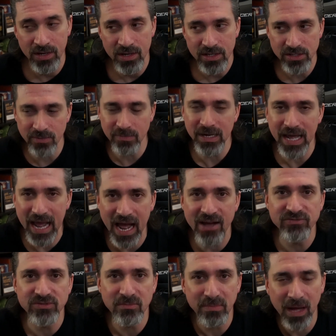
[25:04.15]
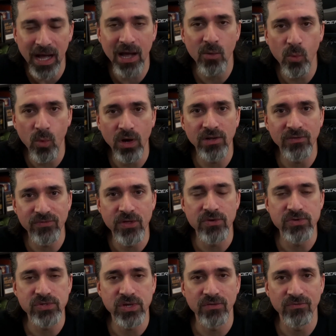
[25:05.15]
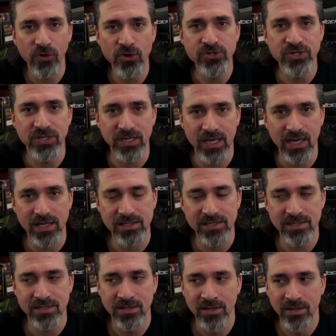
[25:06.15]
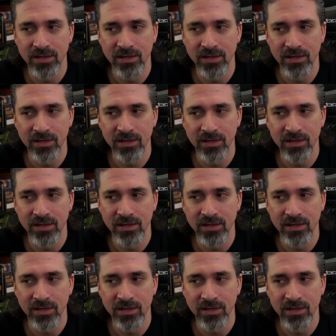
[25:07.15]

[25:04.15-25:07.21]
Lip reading: So I'm going to have to buy one of those conversion kits